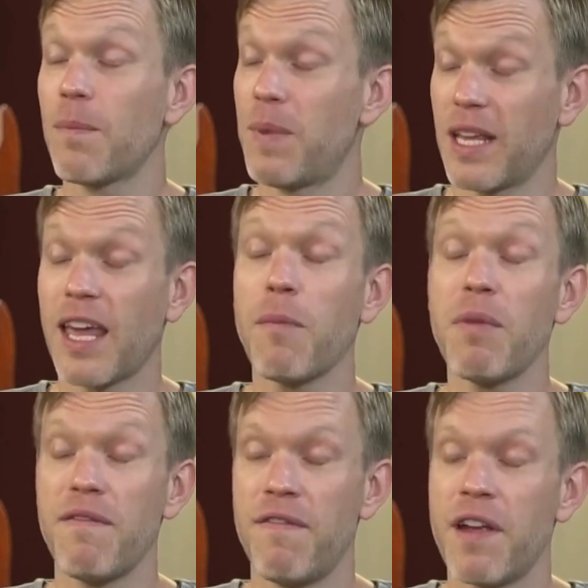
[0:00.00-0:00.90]
but it can
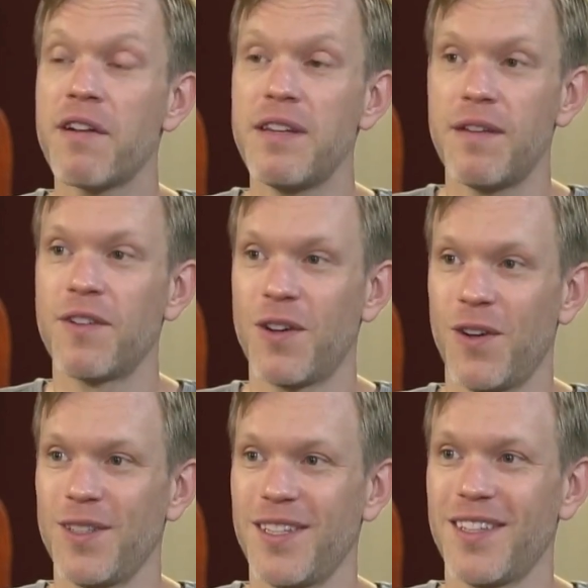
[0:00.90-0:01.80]
be very
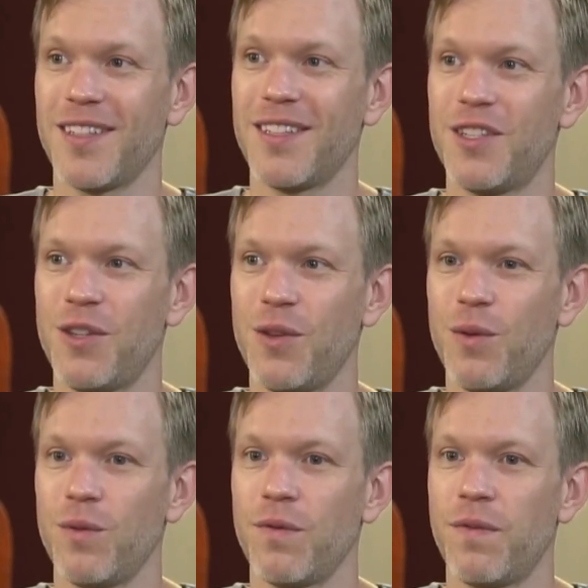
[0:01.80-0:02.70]
difficult. Oh,
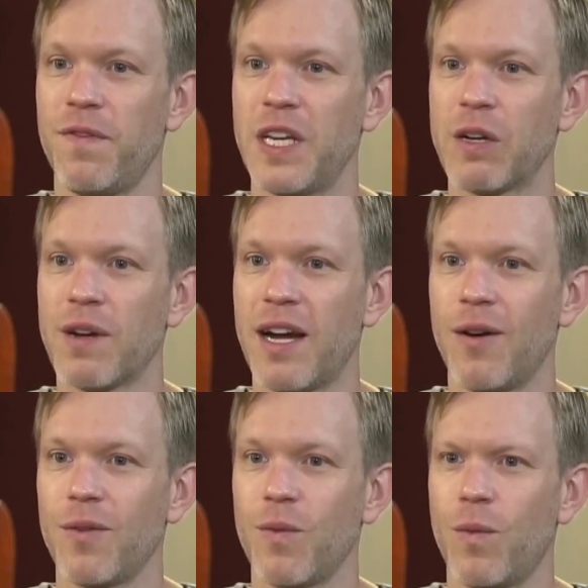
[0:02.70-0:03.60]
absolutely. To figure
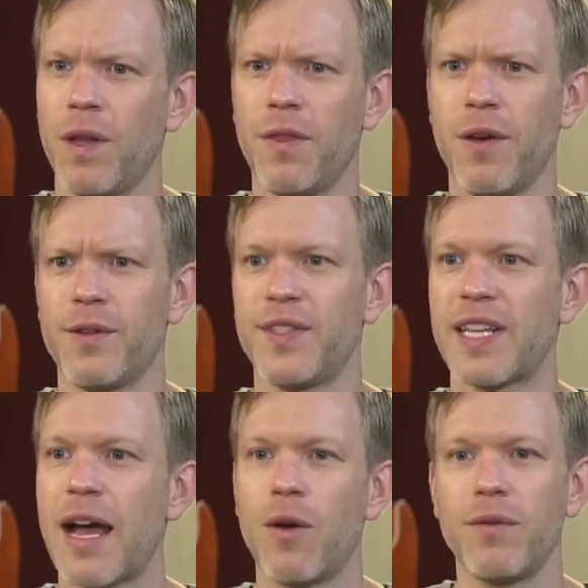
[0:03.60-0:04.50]
out what those
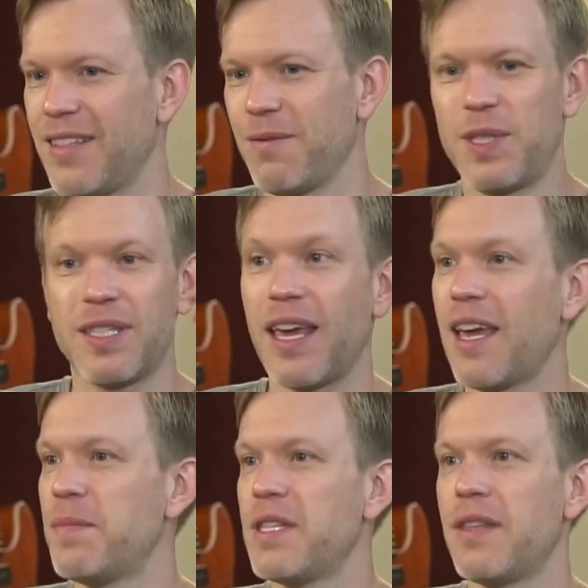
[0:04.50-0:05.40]

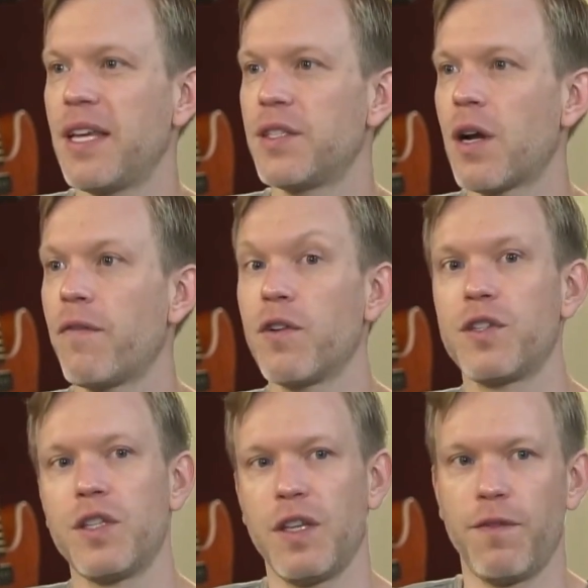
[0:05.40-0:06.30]
soundscapes and things are
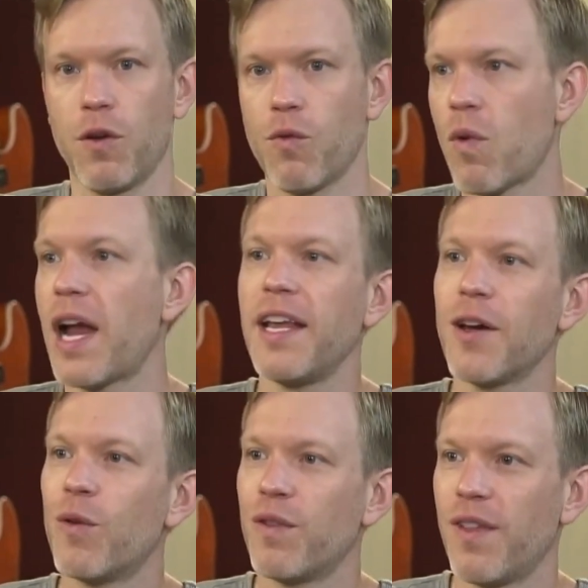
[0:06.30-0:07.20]
versus if you're
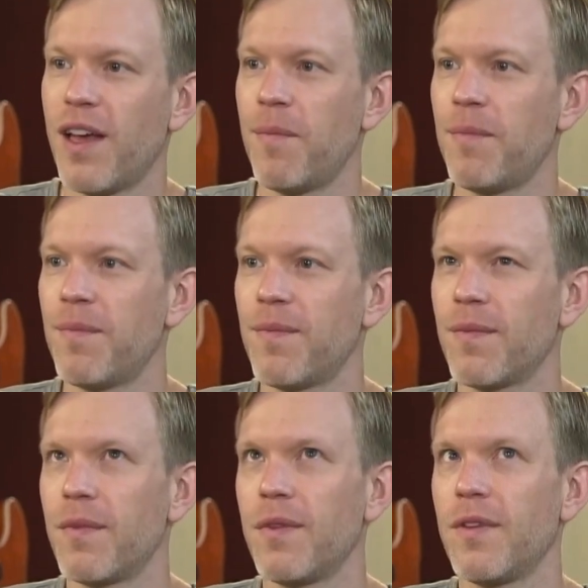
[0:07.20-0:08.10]
writing over them.
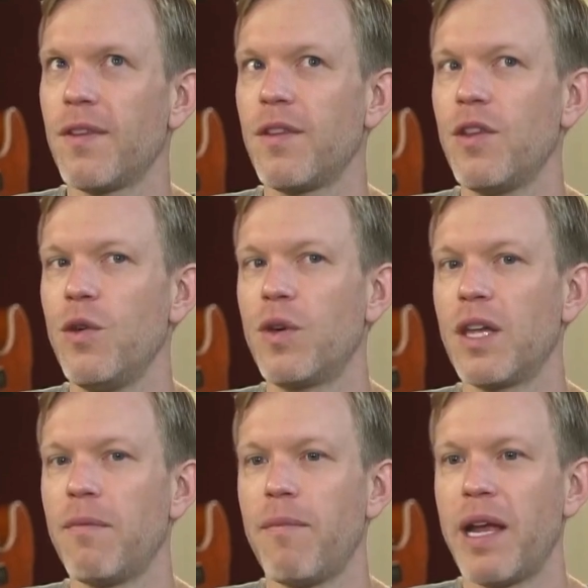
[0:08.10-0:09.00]
Yep. You
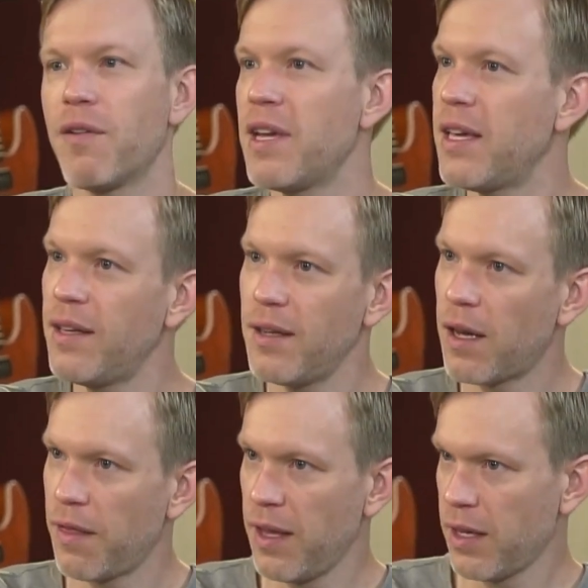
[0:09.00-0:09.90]
can marry it,
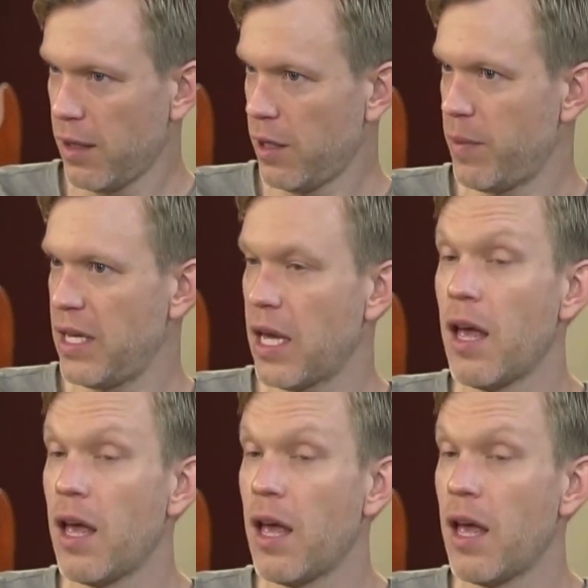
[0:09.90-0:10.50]
I think, a little bit e-